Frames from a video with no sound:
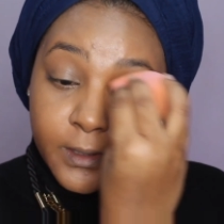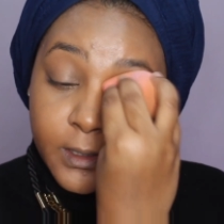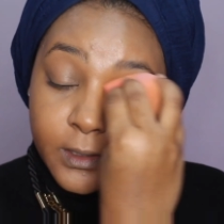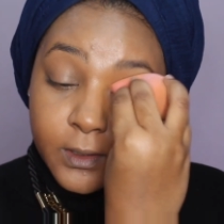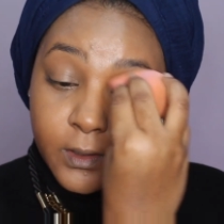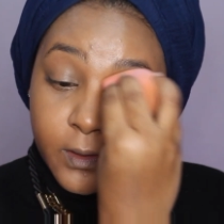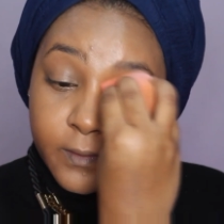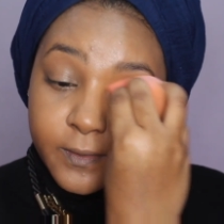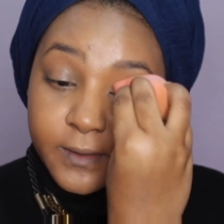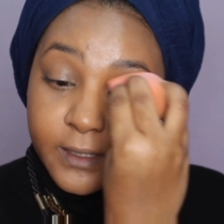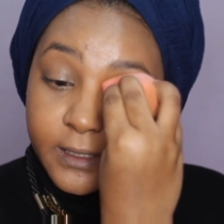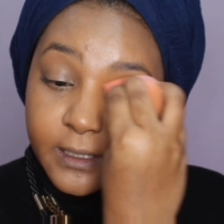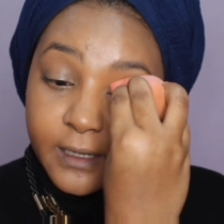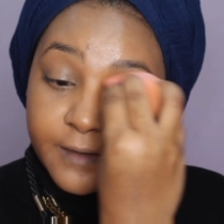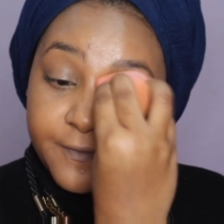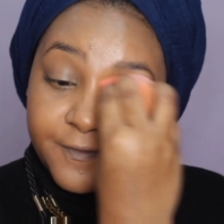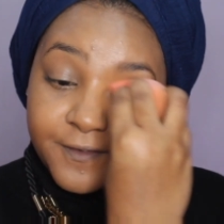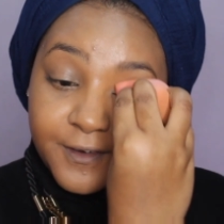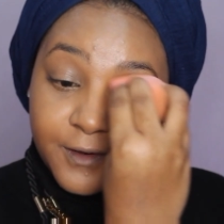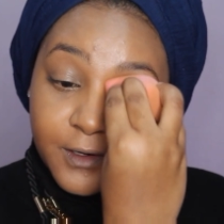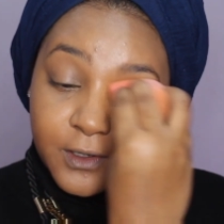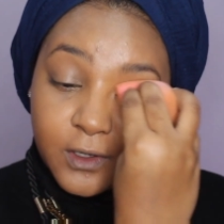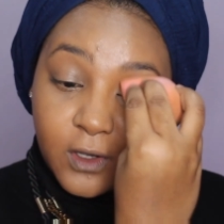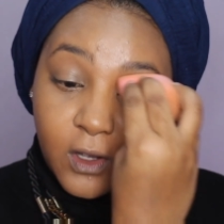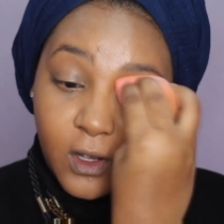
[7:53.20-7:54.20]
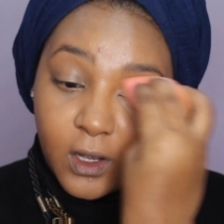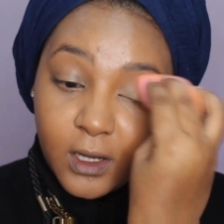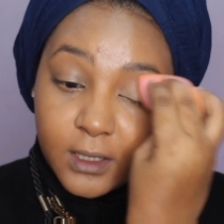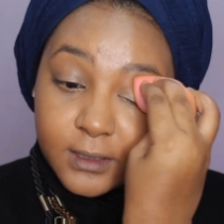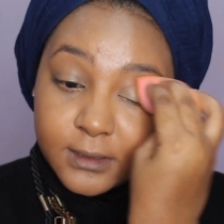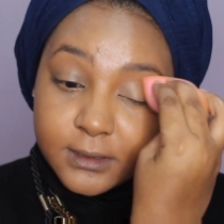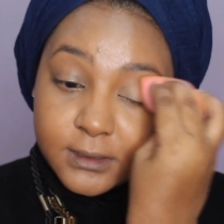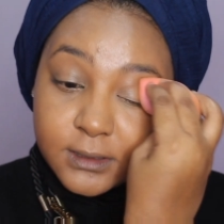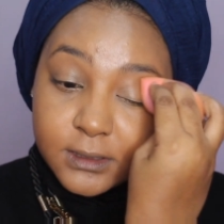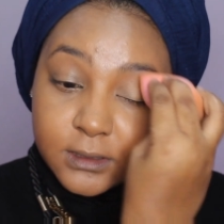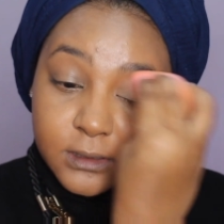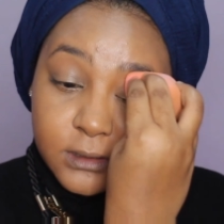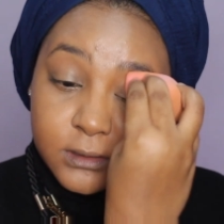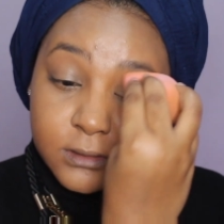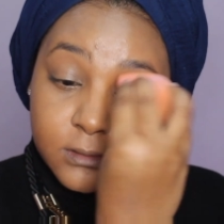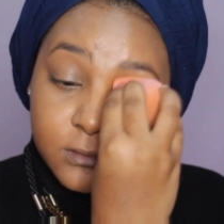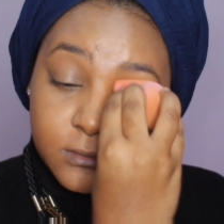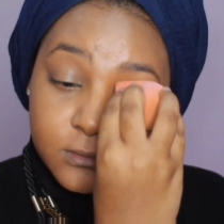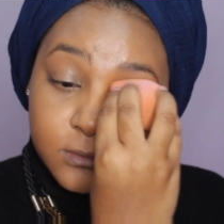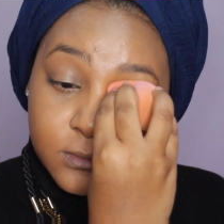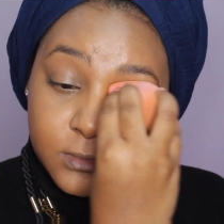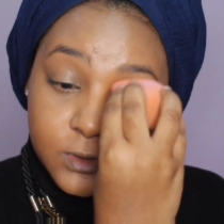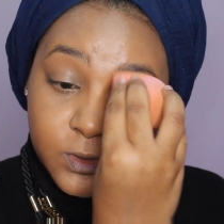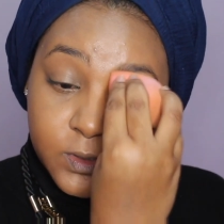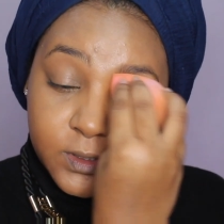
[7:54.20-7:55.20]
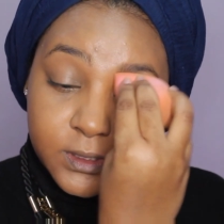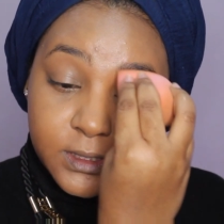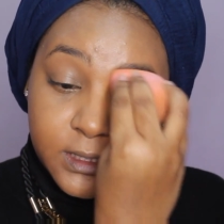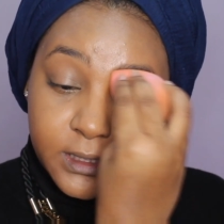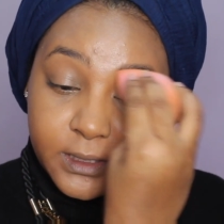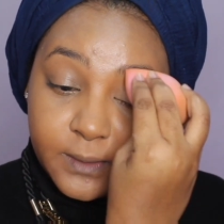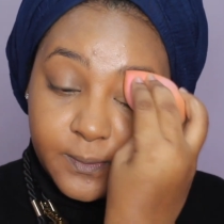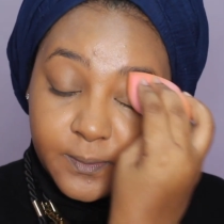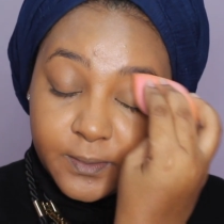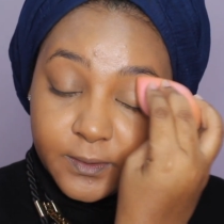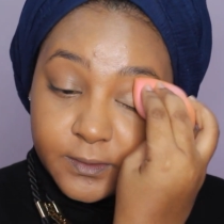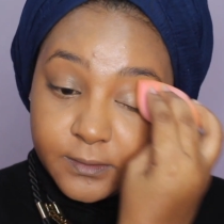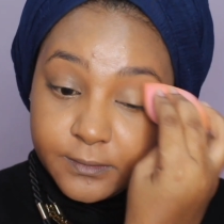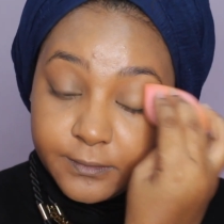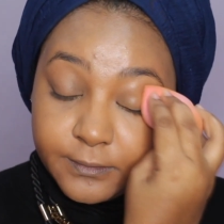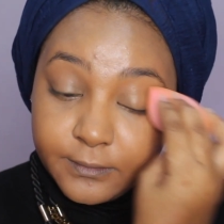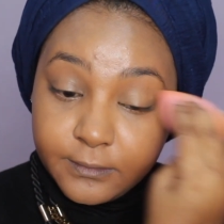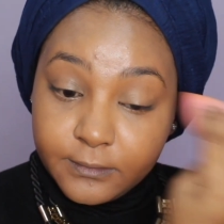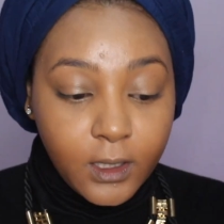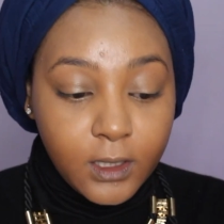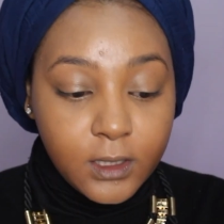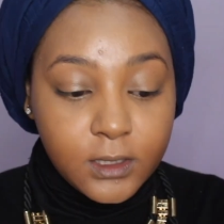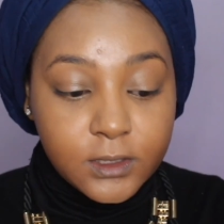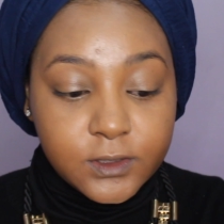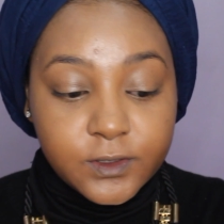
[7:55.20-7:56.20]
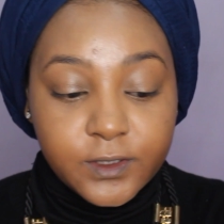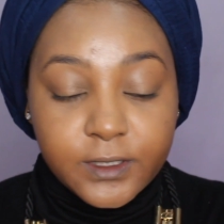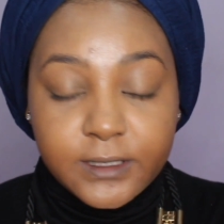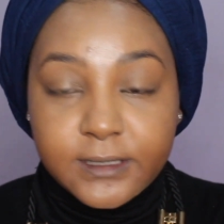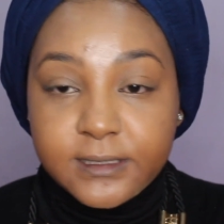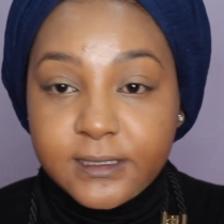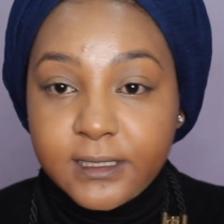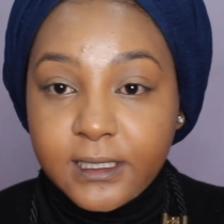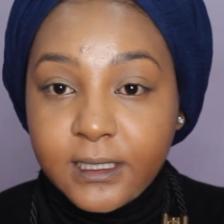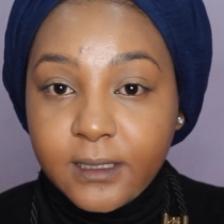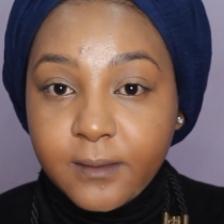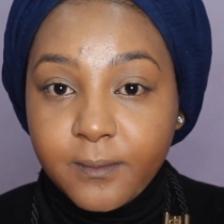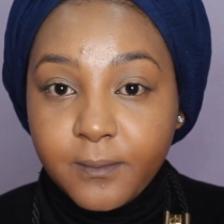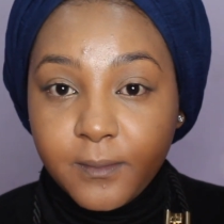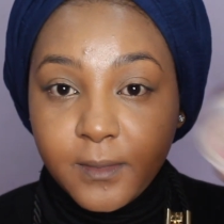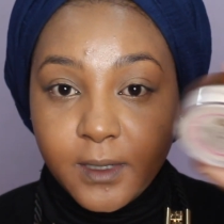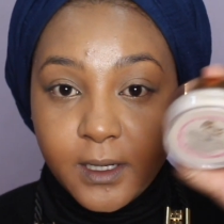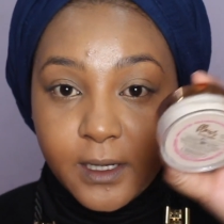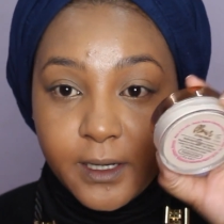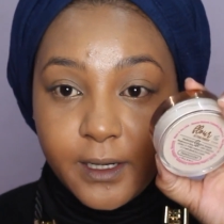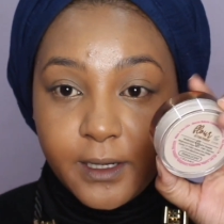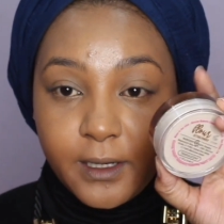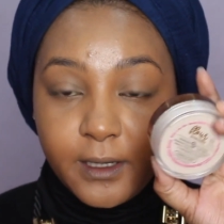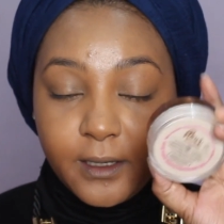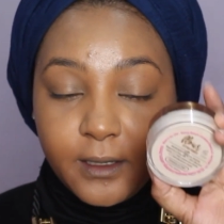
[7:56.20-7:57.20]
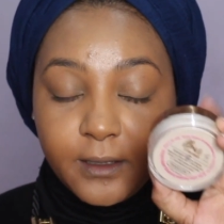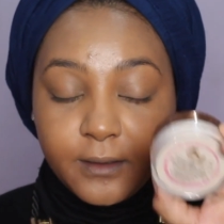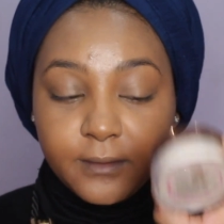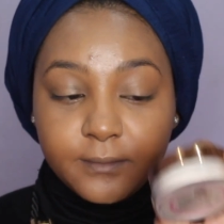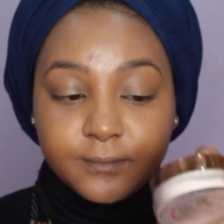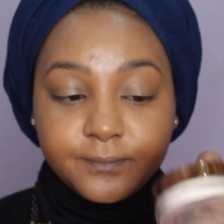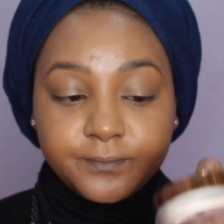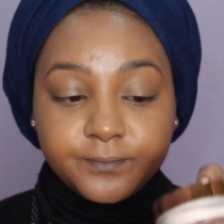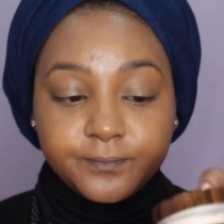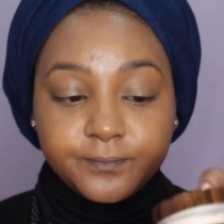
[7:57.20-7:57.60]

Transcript: And not that I forgot to sleep. So I take my